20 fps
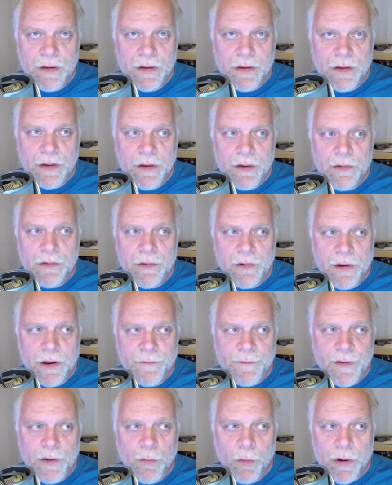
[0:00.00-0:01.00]

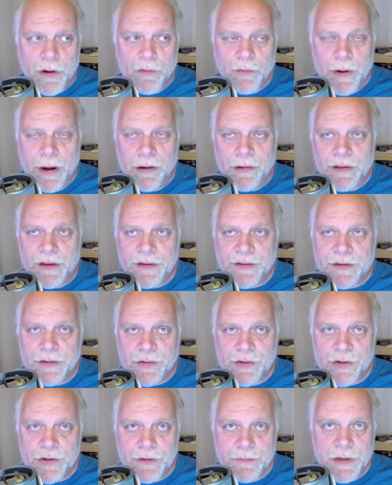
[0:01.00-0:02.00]
you weren't aware of this, you
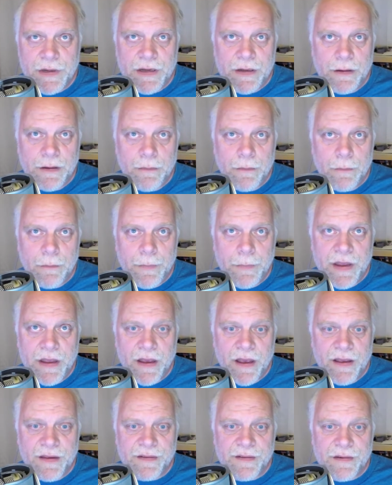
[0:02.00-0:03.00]
should be,
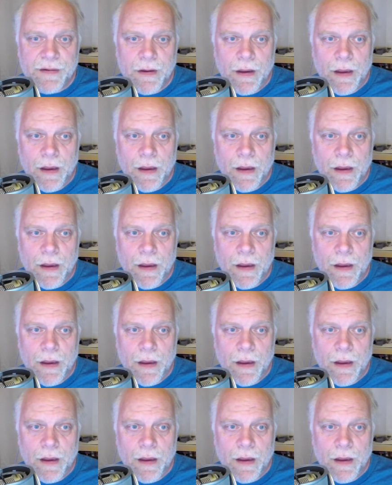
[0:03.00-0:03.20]
because